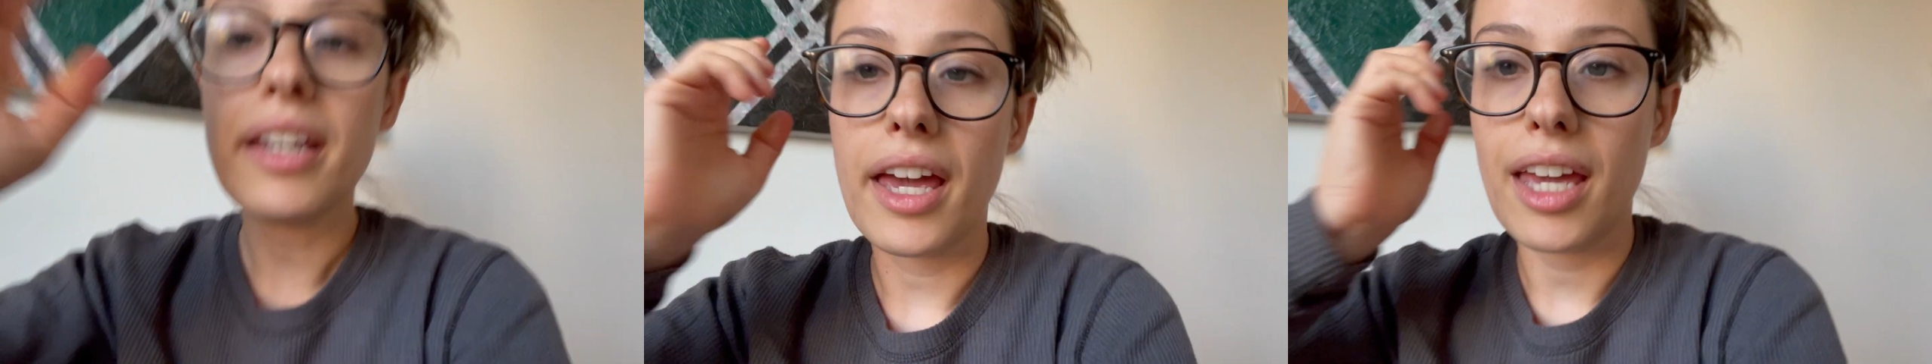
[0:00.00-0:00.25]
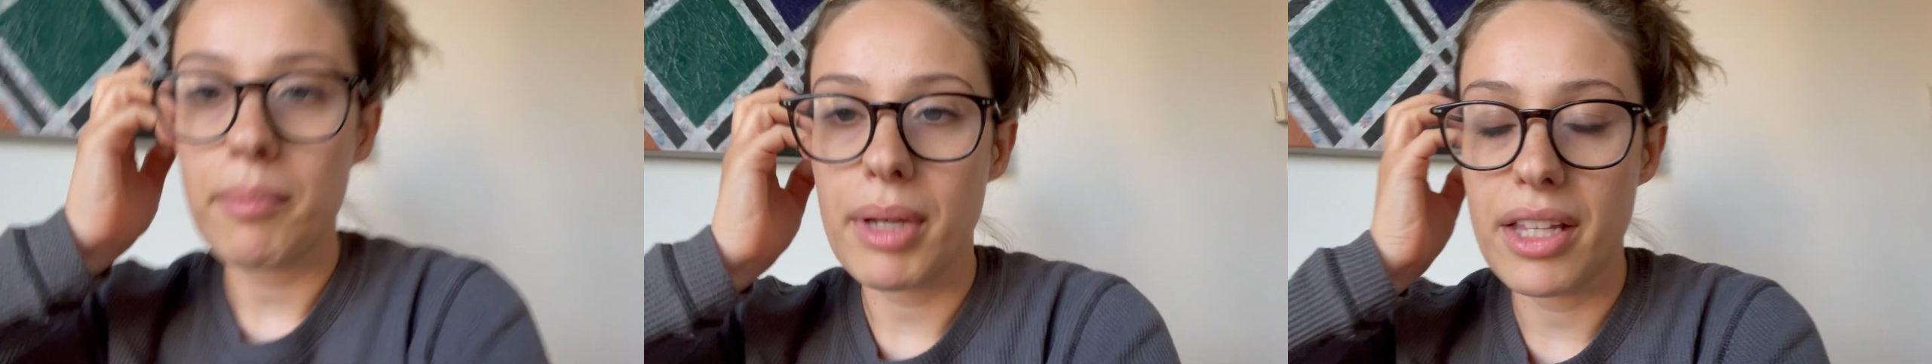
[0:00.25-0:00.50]

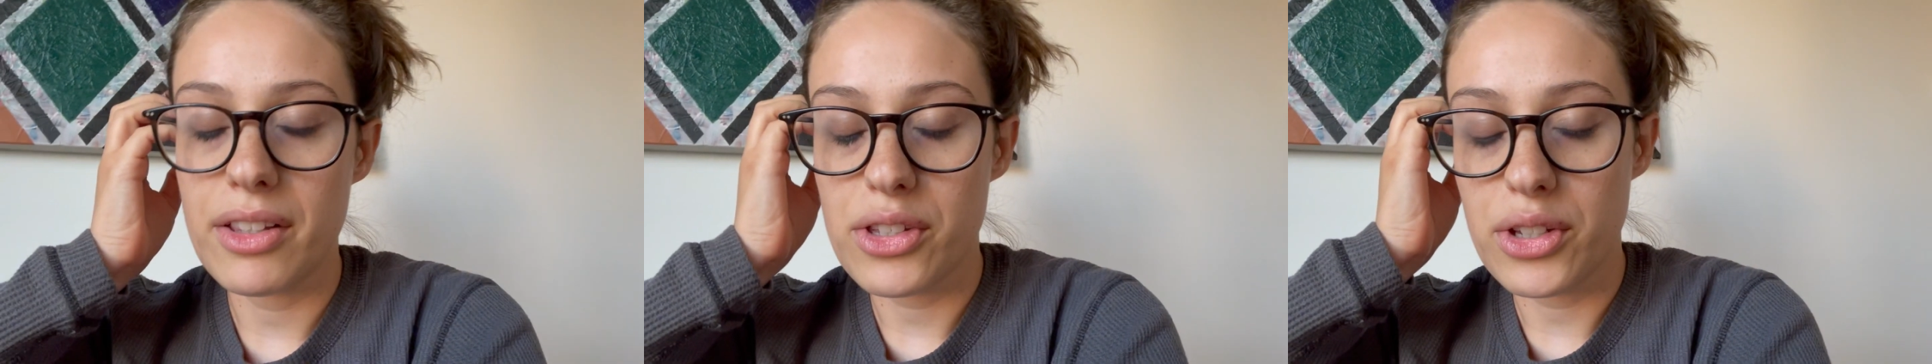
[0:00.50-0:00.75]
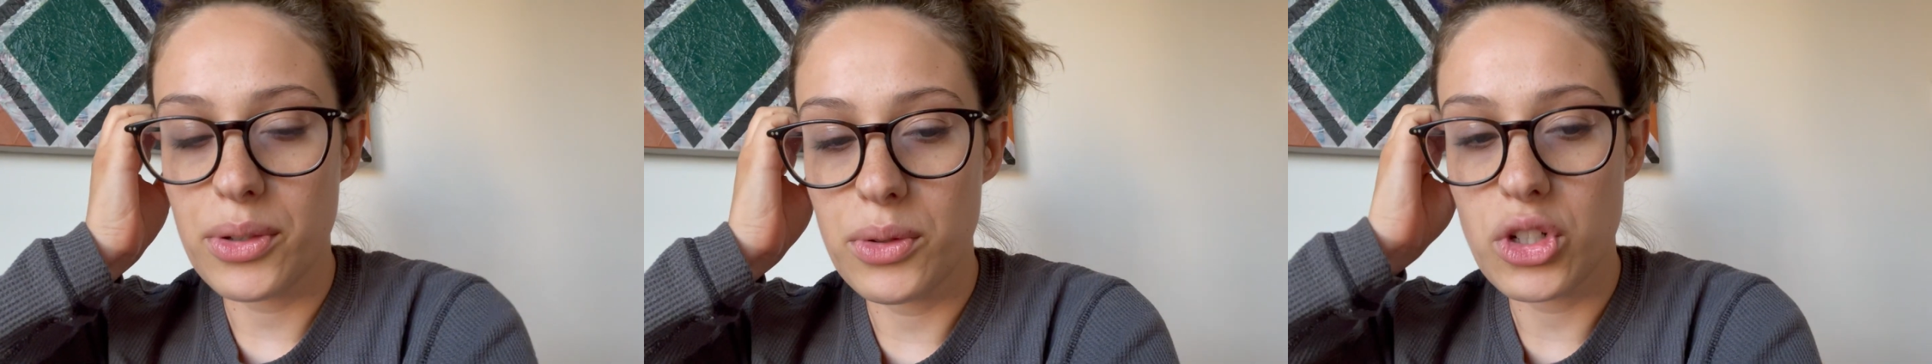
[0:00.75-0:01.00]
came
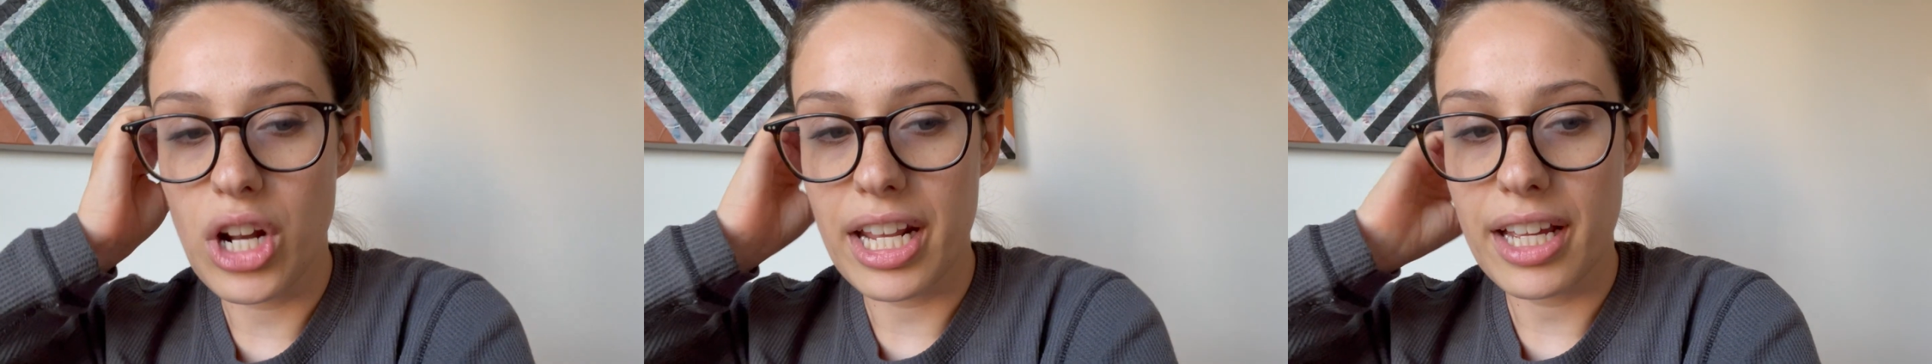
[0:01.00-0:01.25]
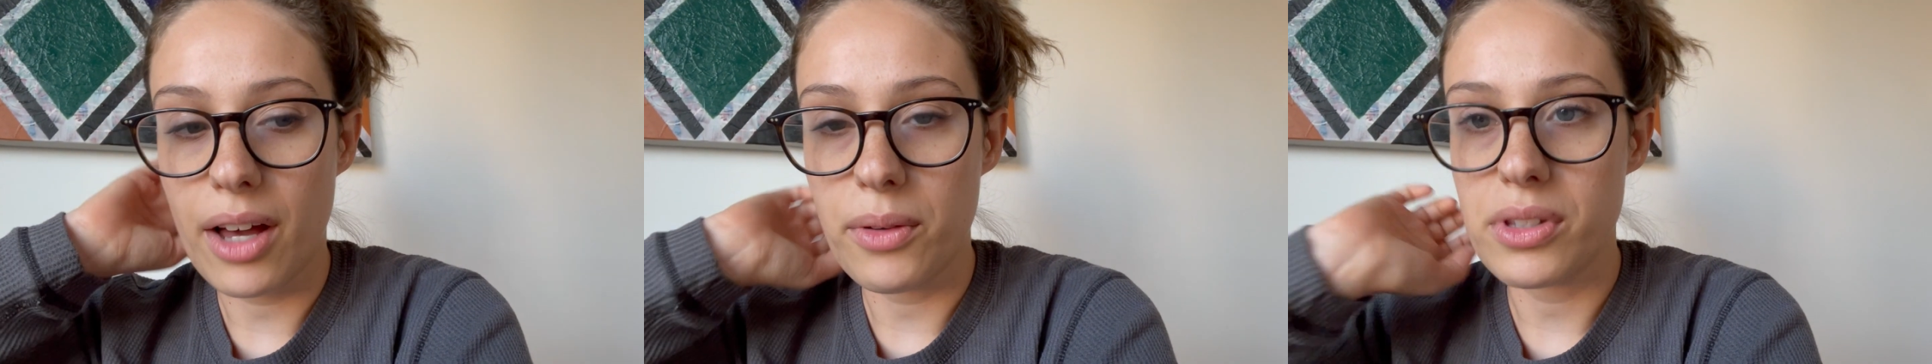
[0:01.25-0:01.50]
into
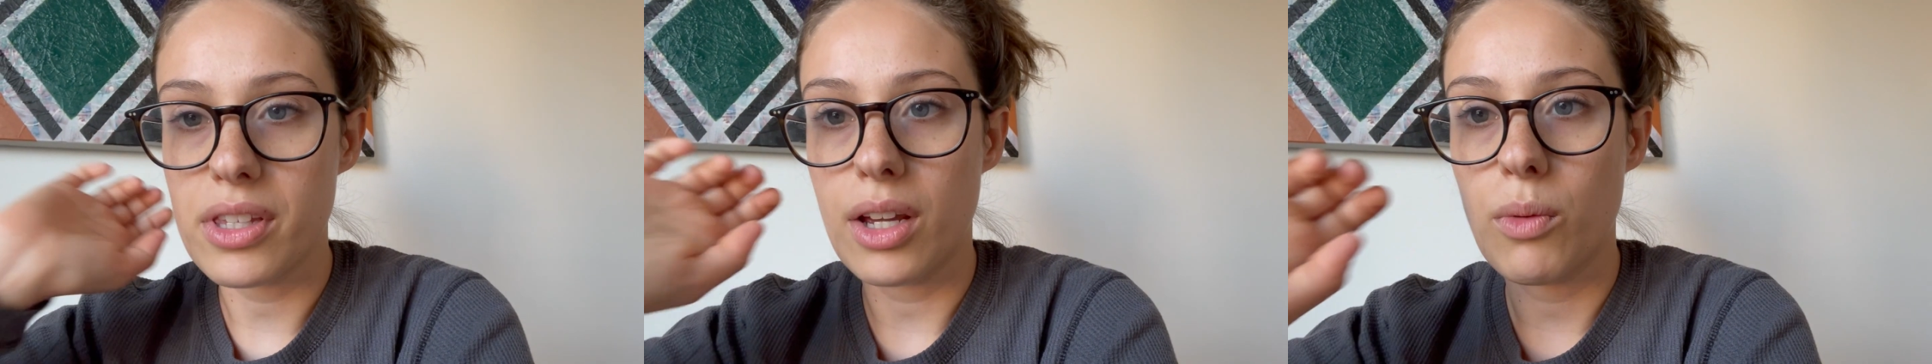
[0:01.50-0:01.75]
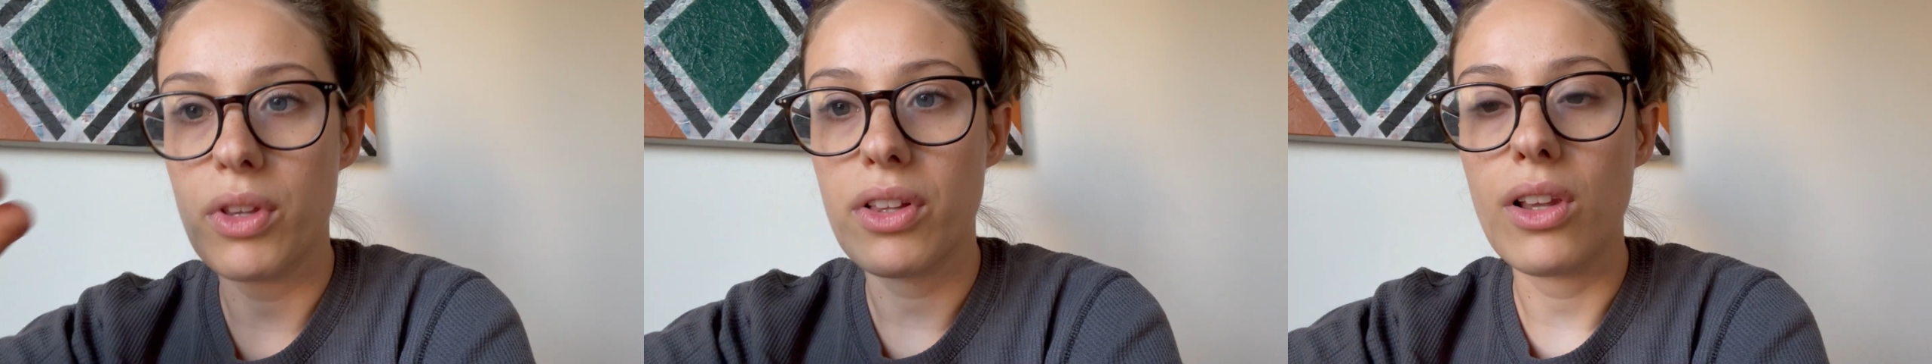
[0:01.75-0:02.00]
genetic counseling
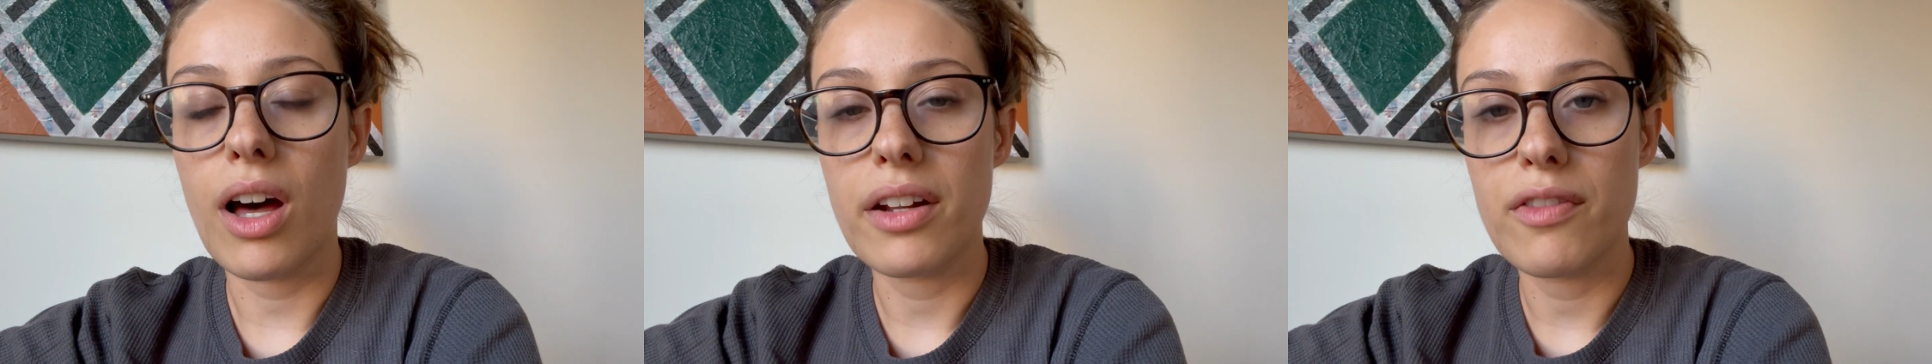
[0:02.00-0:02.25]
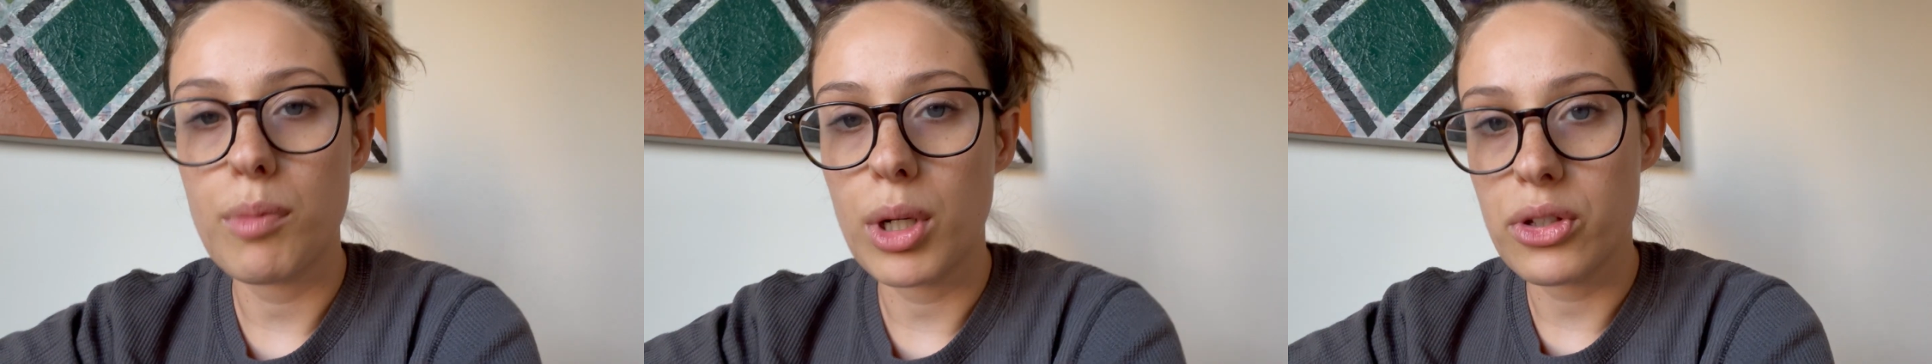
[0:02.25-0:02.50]
with a lot
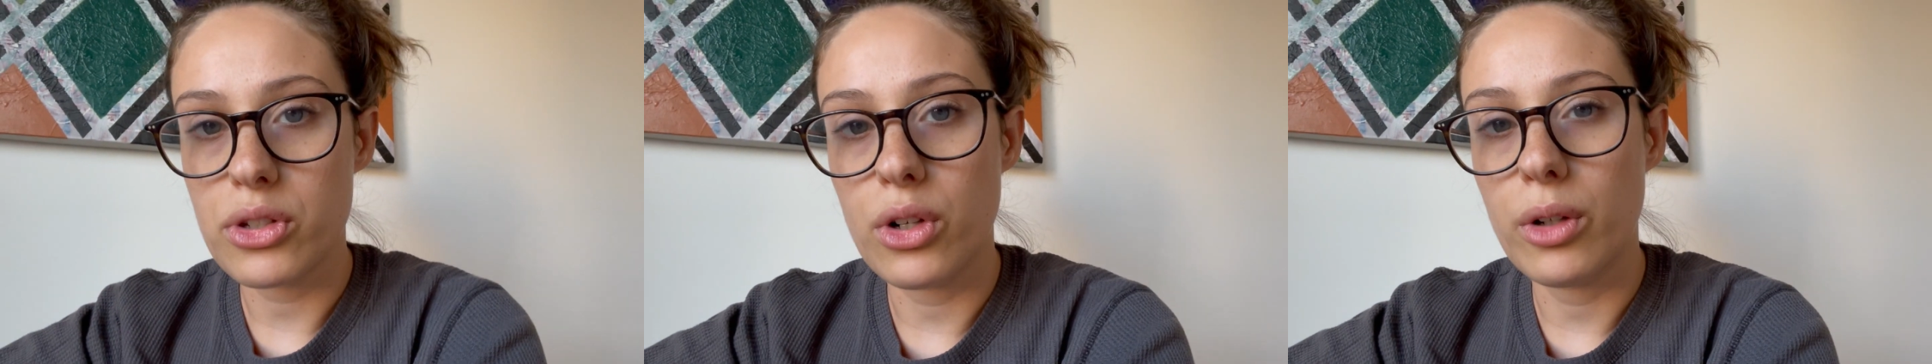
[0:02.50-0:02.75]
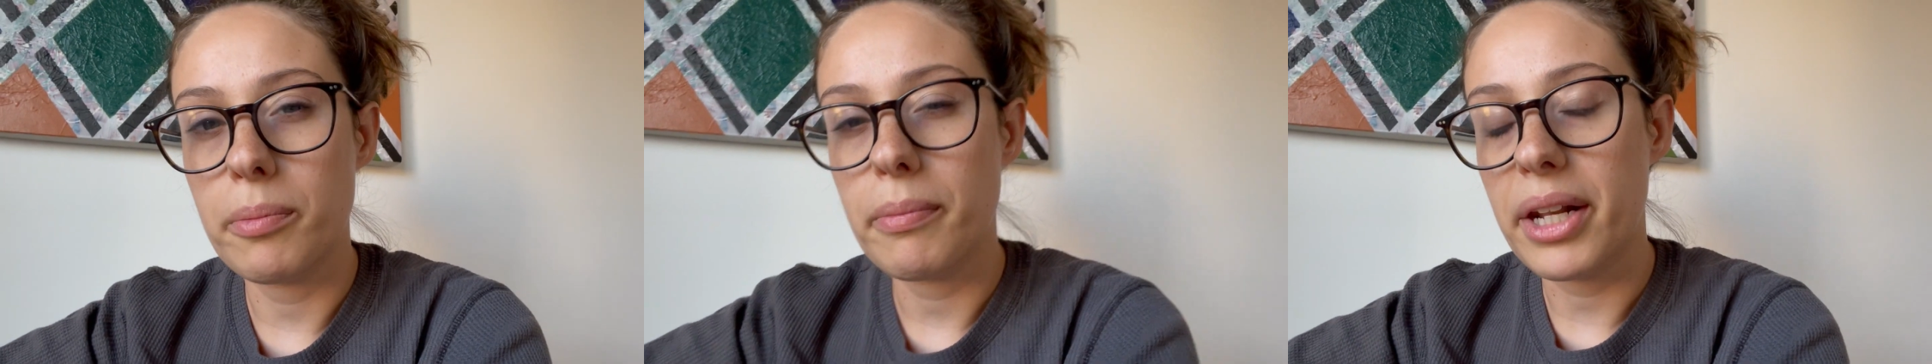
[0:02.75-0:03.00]
of
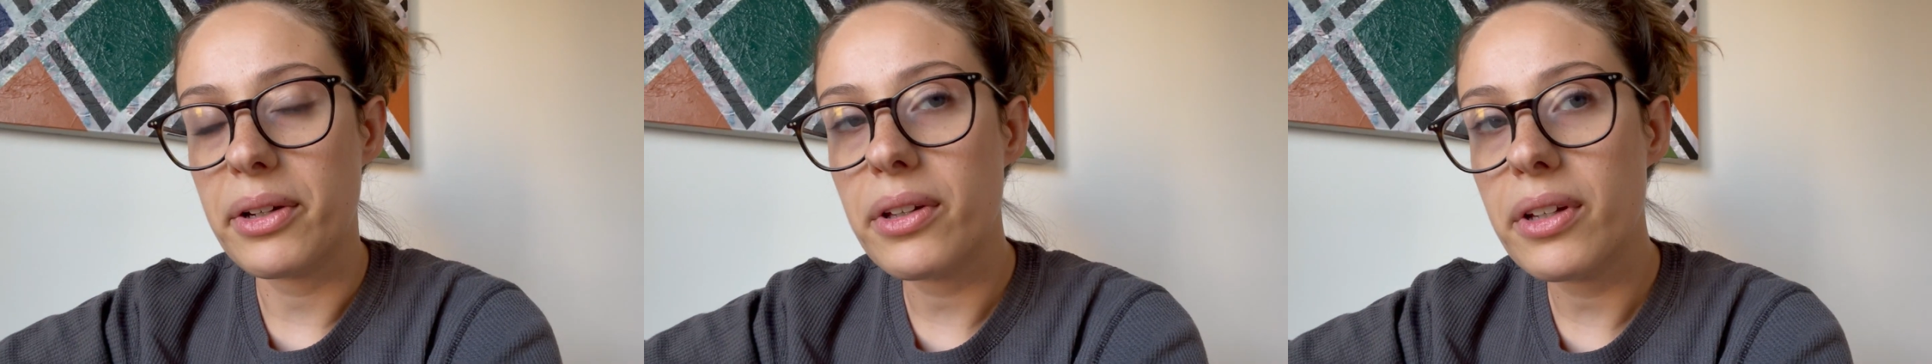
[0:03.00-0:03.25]
personal medical